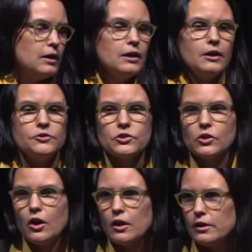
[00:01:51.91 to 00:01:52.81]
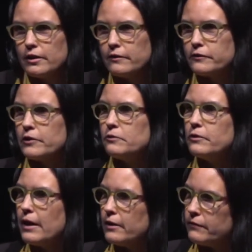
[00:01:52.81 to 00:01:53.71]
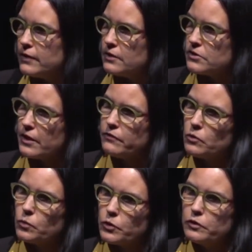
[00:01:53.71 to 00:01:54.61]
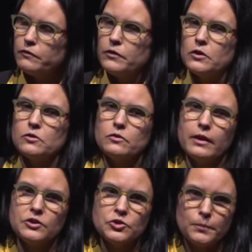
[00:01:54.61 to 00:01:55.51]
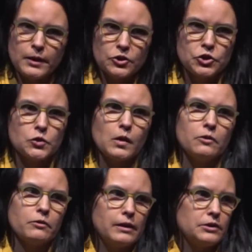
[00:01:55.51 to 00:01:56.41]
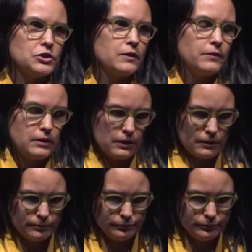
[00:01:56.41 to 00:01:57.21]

It's a calling for the relevance of a worldview that speaks to our relativity.